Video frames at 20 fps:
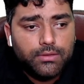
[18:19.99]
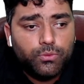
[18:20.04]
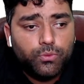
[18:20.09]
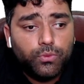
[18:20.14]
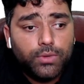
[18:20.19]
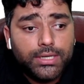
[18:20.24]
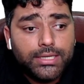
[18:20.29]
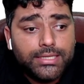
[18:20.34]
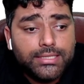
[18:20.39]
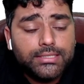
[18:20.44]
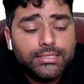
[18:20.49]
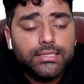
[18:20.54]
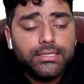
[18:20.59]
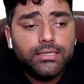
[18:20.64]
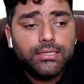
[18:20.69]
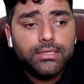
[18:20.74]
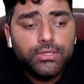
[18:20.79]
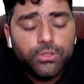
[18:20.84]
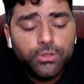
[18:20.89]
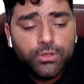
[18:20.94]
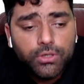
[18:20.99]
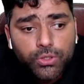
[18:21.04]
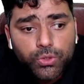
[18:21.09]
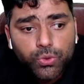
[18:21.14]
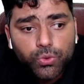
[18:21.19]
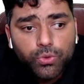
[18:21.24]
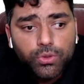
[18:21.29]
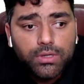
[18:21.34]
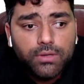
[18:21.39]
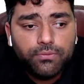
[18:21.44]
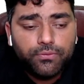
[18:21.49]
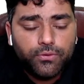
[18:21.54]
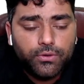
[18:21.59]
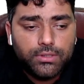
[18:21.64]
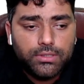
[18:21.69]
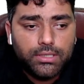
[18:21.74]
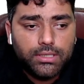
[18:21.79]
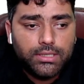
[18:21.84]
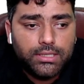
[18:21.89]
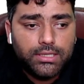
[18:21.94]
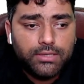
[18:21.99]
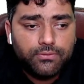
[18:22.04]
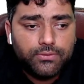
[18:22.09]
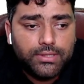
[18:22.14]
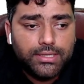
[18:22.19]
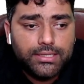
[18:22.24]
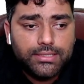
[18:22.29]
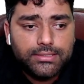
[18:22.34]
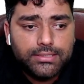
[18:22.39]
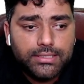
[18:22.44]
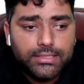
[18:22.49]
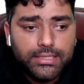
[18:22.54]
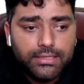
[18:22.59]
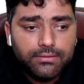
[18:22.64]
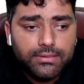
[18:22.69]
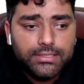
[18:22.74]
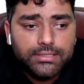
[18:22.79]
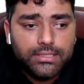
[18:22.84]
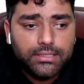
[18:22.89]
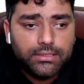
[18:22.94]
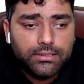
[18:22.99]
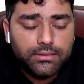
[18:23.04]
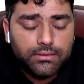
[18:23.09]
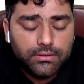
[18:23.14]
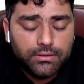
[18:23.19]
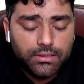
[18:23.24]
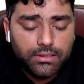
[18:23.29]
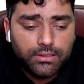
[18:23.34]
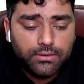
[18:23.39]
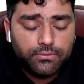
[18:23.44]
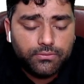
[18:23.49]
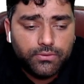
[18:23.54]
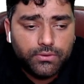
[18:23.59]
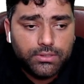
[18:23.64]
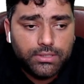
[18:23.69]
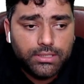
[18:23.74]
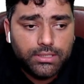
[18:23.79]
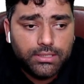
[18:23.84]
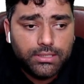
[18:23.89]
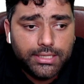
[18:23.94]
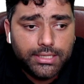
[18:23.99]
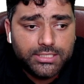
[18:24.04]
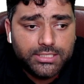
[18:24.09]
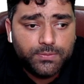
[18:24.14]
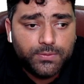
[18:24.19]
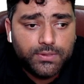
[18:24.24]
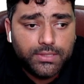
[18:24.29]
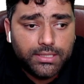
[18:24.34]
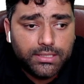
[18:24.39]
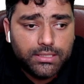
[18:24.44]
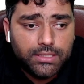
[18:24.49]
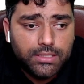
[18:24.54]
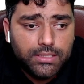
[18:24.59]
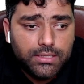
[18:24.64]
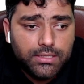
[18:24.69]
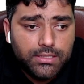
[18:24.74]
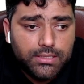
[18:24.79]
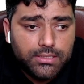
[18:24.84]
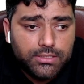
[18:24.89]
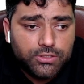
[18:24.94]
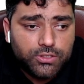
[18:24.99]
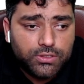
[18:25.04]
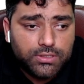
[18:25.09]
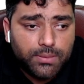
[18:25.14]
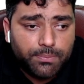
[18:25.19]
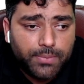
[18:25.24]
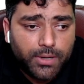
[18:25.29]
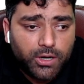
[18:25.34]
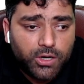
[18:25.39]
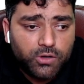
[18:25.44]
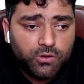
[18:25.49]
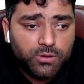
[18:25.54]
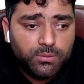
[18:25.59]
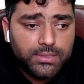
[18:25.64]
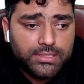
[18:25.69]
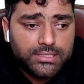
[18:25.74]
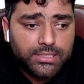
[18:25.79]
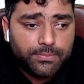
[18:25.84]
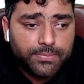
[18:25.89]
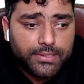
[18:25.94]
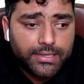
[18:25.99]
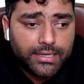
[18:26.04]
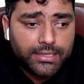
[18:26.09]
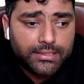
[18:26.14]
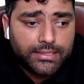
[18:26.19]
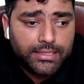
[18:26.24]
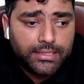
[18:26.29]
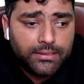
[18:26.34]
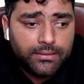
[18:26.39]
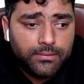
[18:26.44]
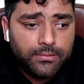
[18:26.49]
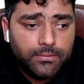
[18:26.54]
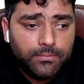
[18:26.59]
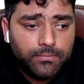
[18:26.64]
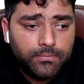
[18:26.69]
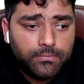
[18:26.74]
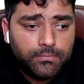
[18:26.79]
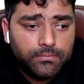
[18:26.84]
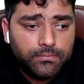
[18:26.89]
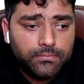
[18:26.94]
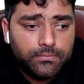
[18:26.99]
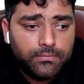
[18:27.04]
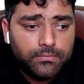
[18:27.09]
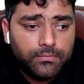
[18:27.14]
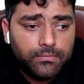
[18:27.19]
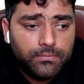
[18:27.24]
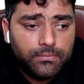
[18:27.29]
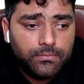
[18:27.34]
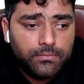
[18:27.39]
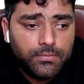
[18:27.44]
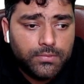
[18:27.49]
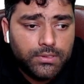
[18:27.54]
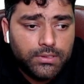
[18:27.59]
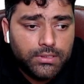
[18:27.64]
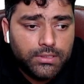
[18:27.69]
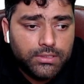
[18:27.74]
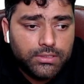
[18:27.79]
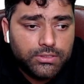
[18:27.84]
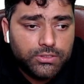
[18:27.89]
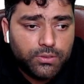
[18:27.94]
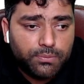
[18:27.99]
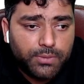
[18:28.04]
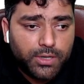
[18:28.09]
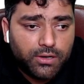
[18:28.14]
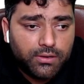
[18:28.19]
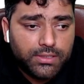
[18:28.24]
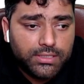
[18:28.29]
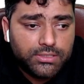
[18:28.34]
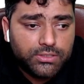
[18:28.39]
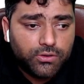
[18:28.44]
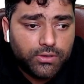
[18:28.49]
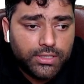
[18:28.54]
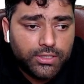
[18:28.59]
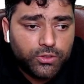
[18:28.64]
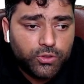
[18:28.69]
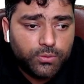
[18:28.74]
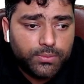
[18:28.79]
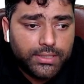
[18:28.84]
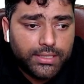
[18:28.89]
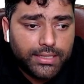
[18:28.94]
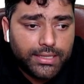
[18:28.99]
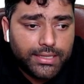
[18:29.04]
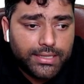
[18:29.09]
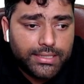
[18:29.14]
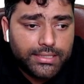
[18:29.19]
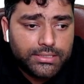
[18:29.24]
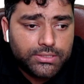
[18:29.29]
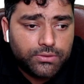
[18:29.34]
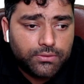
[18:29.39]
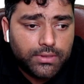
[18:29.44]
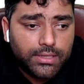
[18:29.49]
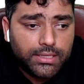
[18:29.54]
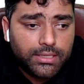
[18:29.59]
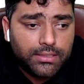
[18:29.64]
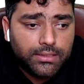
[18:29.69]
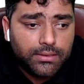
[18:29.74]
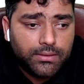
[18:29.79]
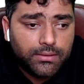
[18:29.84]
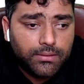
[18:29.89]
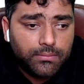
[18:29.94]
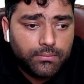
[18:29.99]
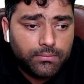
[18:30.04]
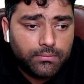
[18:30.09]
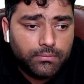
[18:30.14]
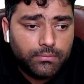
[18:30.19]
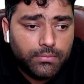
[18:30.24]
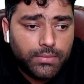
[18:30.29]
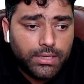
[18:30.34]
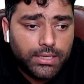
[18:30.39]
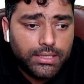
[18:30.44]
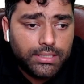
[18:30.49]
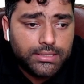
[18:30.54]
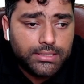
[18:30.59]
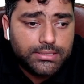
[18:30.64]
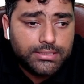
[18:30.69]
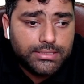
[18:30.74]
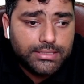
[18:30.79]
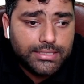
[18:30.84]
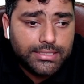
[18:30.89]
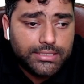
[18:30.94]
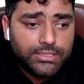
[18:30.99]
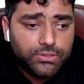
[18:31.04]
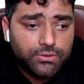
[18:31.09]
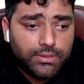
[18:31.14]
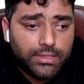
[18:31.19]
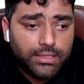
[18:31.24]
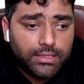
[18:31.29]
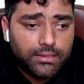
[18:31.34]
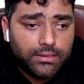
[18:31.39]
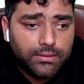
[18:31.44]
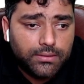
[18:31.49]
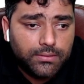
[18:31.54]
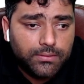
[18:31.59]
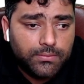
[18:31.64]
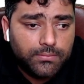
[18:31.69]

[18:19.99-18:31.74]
What is the rule for the, if there is a division for the exponent, so the power will be subtracted, so power is going to be a square minus c square